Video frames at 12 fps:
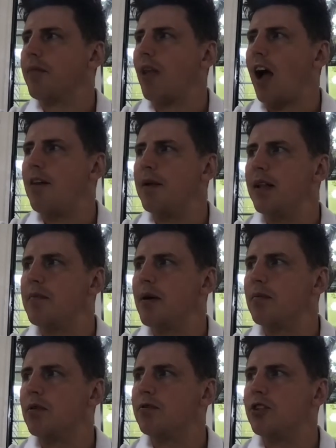I've been a
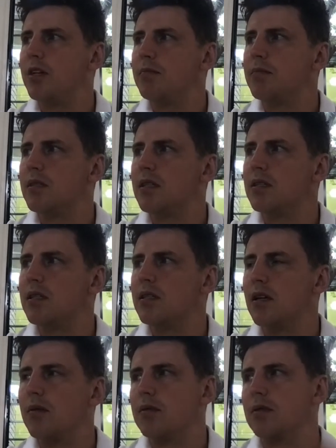member of gyms
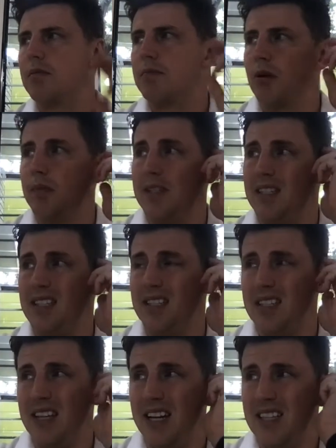since I was probably
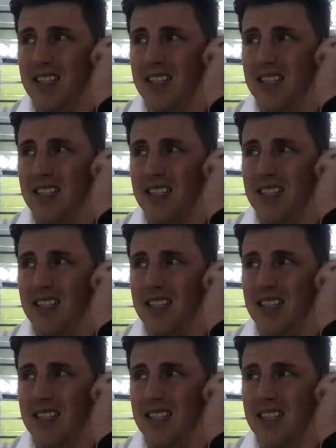16,